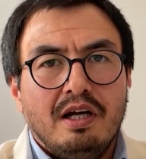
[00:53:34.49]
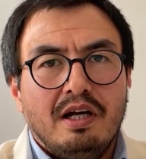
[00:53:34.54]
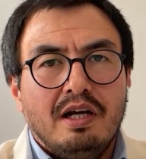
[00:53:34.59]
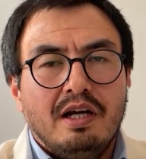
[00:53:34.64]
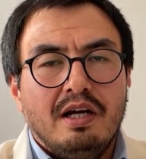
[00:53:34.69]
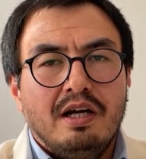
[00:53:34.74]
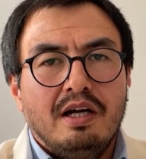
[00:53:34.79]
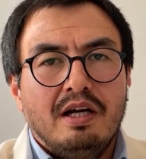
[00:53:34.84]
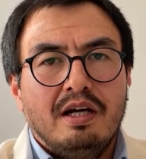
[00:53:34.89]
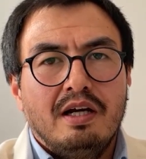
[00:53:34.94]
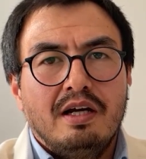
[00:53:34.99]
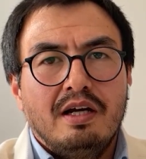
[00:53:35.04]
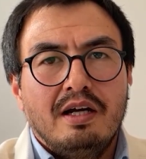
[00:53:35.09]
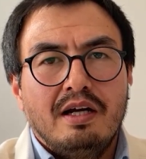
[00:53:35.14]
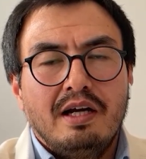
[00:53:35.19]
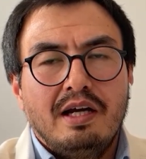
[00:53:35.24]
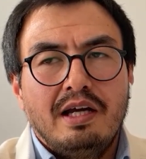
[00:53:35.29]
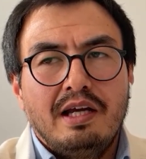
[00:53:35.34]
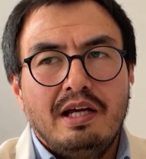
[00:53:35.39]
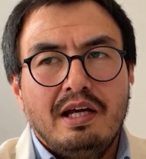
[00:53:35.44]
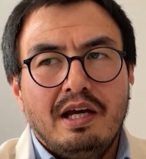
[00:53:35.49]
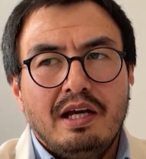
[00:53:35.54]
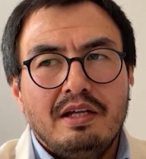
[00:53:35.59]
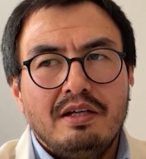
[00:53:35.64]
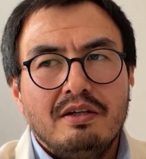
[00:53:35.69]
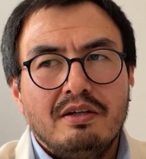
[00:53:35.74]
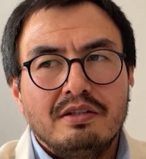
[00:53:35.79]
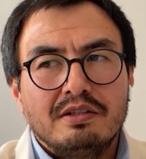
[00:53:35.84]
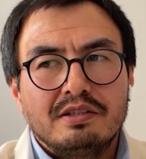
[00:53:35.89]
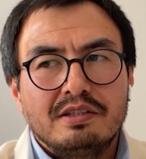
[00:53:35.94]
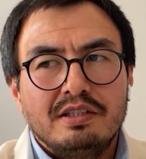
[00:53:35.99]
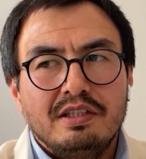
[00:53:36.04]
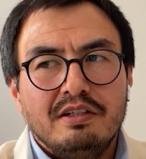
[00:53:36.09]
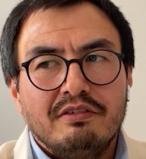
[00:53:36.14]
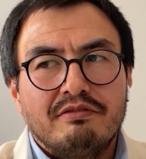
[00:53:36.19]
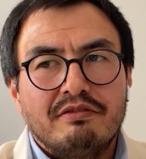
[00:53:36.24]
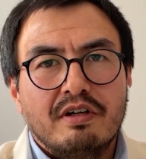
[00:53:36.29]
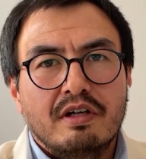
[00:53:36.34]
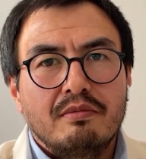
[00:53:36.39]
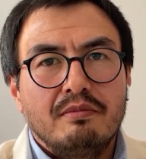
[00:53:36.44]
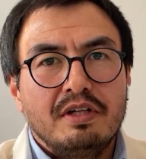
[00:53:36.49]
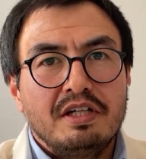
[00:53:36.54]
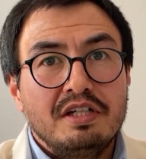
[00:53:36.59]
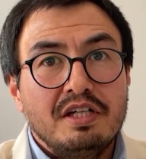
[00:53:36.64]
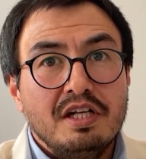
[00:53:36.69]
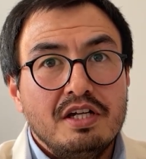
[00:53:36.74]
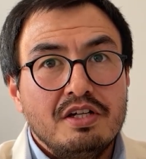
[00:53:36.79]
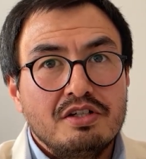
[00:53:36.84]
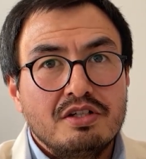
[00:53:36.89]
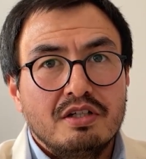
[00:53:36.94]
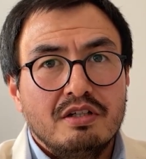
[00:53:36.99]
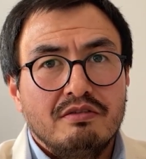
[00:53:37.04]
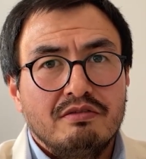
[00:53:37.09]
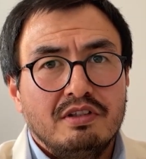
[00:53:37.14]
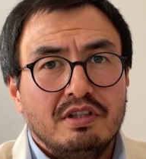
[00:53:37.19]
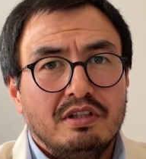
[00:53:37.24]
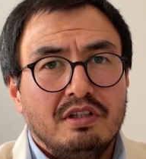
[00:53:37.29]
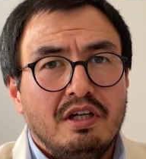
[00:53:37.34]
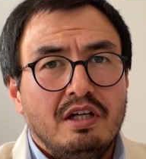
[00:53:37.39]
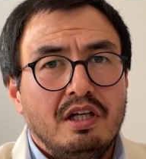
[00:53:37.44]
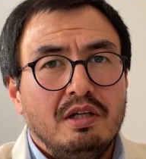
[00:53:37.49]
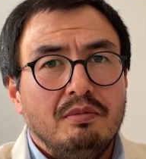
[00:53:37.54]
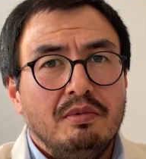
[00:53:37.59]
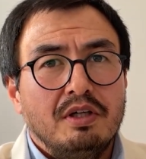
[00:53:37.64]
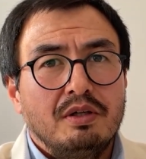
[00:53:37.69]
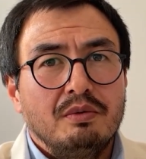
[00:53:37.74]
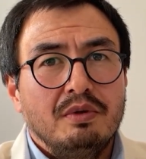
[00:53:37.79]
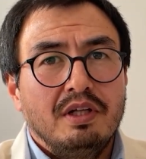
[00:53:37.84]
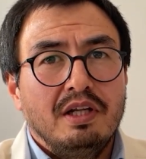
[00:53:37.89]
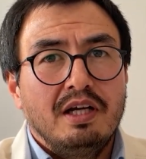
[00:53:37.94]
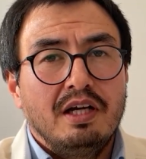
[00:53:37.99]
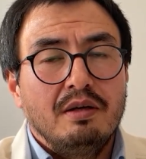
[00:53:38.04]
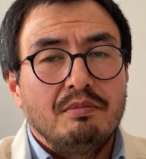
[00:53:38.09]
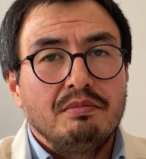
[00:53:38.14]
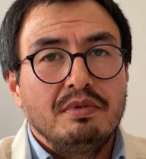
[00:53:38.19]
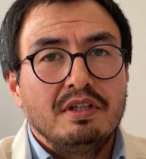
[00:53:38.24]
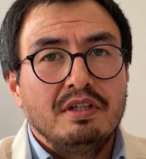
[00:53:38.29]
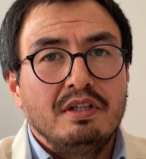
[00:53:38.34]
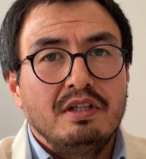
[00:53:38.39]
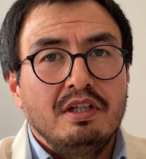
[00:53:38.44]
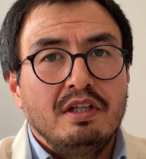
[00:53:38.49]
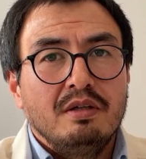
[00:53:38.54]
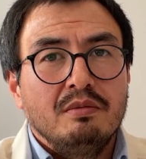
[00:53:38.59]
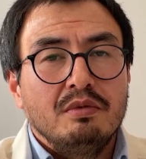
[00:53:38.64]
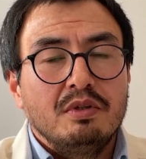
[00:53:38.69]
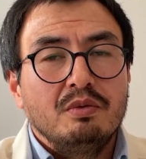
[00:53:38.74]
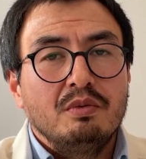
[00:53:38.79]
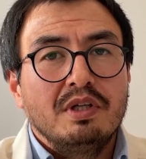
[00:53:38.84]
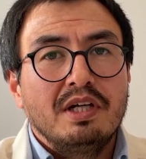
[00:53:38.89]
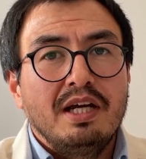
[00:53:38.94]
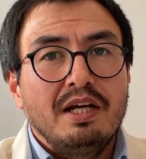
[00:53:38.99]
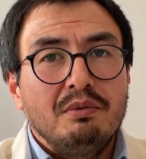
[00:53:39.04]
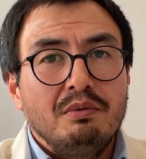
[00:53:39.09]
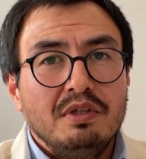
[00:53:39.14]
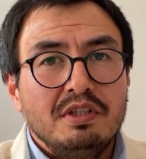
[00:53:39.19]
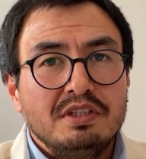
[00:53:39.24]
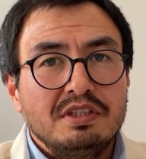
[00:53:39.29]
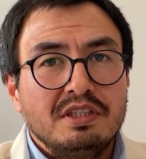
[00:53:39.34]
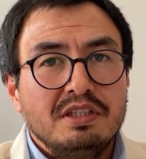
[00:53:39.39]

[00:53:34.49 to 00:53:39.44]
I don't see a fragmentation of the Taliban will happen, but what I